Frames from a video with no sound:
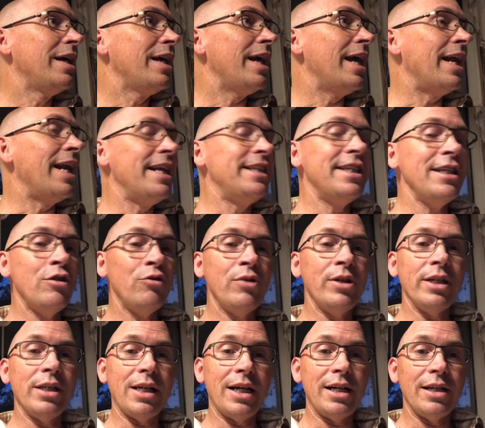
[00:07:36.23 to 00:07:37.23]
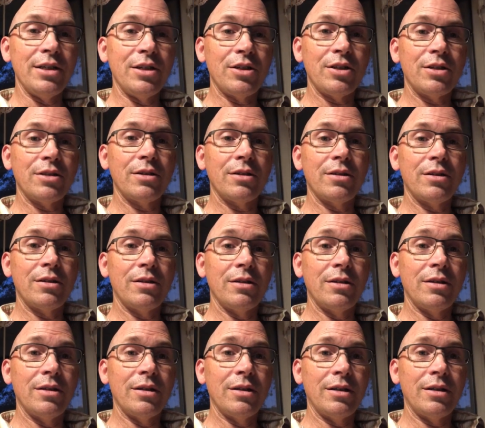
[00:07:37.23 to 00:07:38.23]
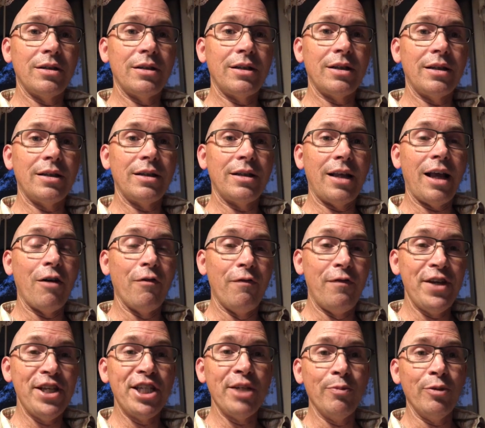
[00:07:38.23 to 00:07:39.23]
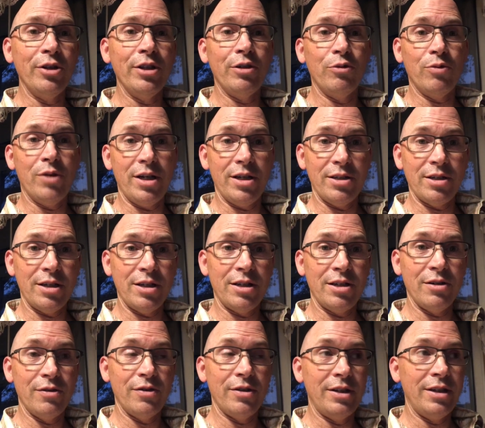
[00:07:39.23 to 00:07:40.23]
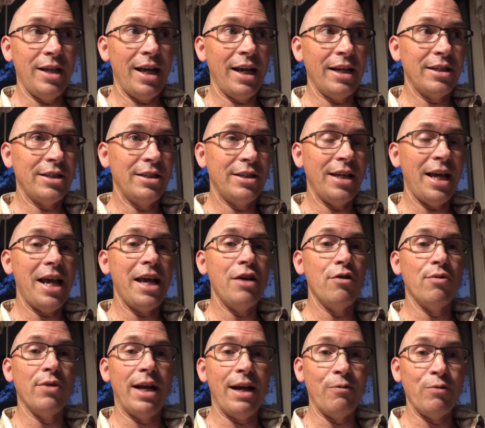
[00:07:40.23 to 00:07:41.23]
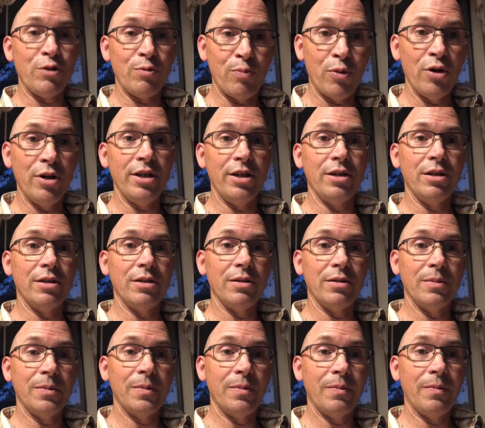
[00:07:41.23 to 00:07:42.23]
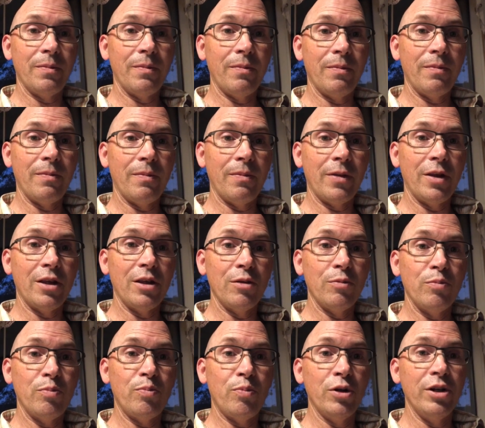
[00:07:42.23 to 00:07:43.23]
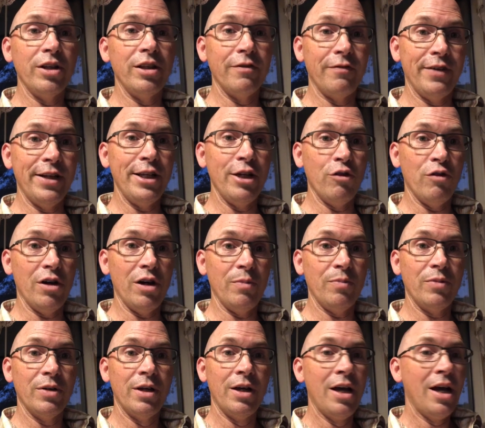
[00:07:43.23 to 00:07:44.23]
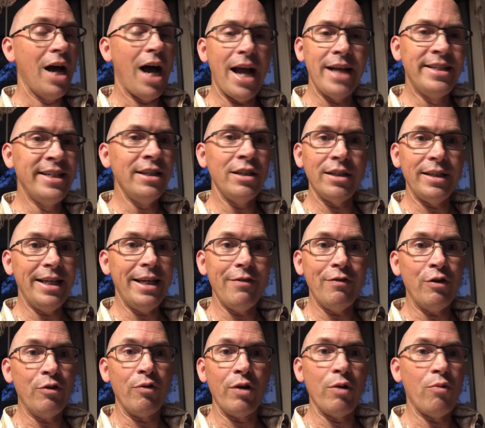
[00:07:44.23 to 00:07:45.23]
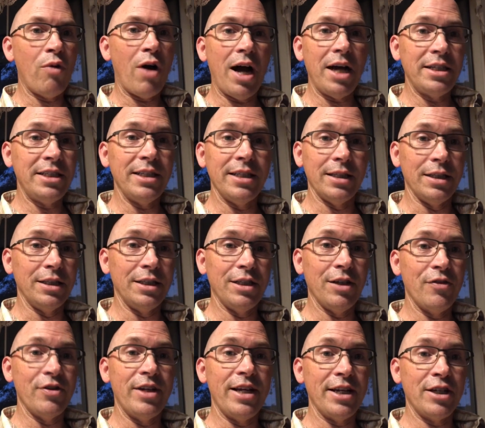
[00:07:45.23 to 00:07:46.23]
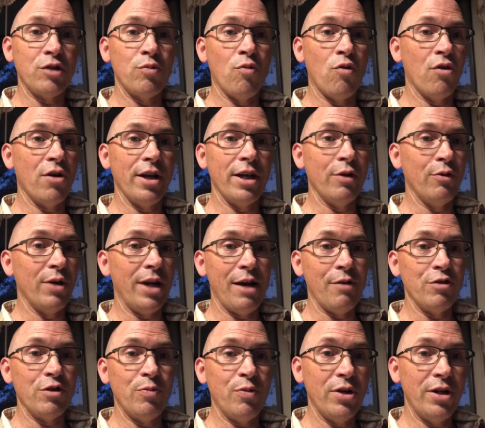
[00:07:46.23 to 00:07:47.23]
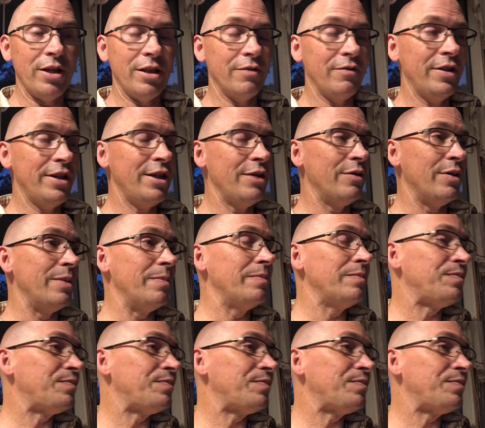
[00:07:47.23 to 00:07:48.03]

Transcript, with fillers: And I didn't realize how visible it was until the next day when I was putting putting the video up. I didn't even rewatch it until the next morning when I was putting the video up